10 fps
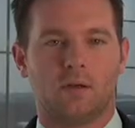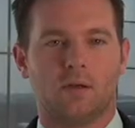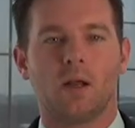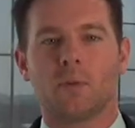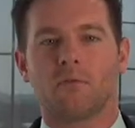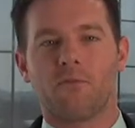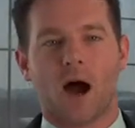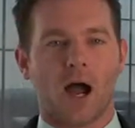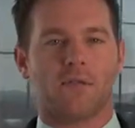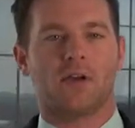Number
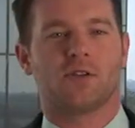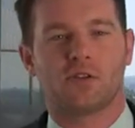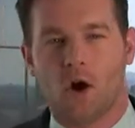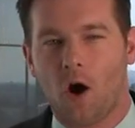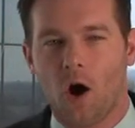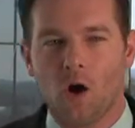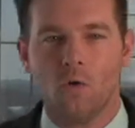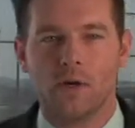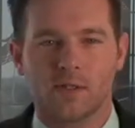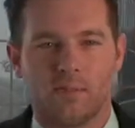5 is to
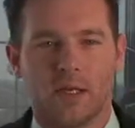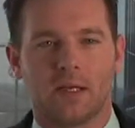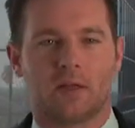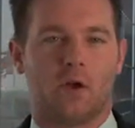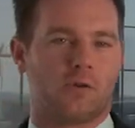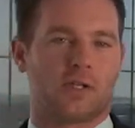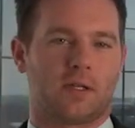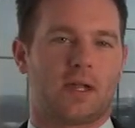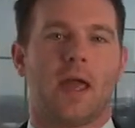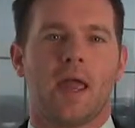always be closing,
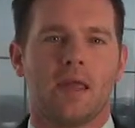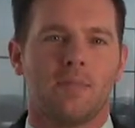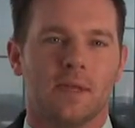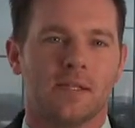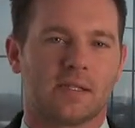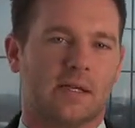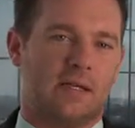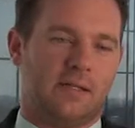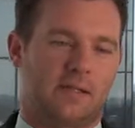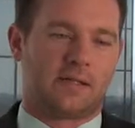the
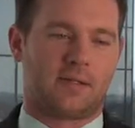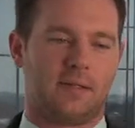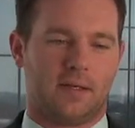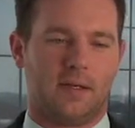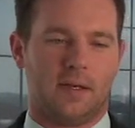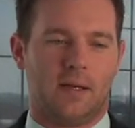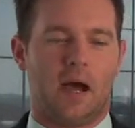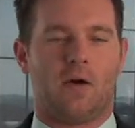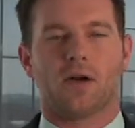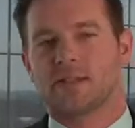ABCs.
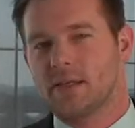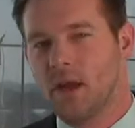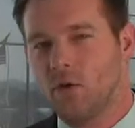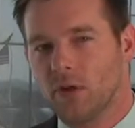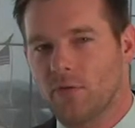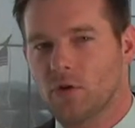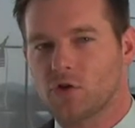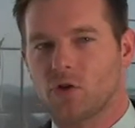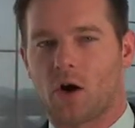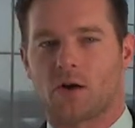Now, a sale never
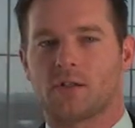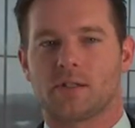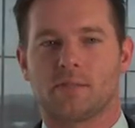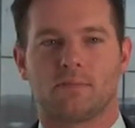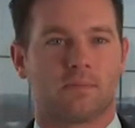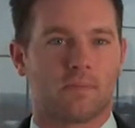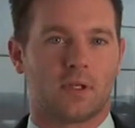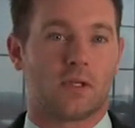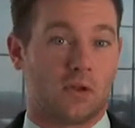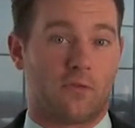starts
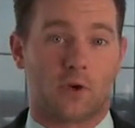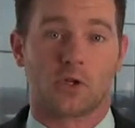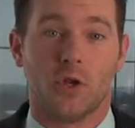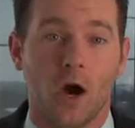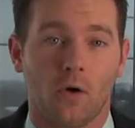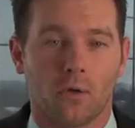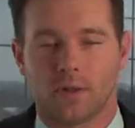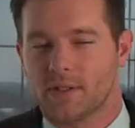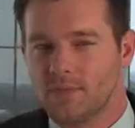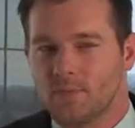until the first no.
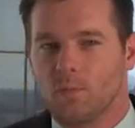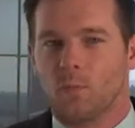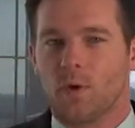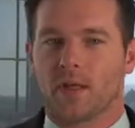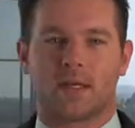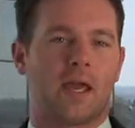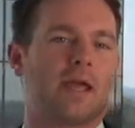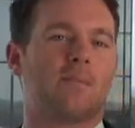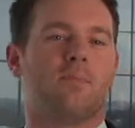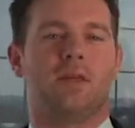It's when the
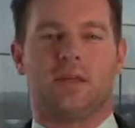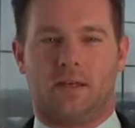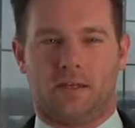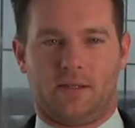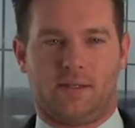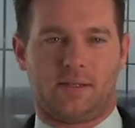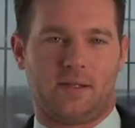game begins.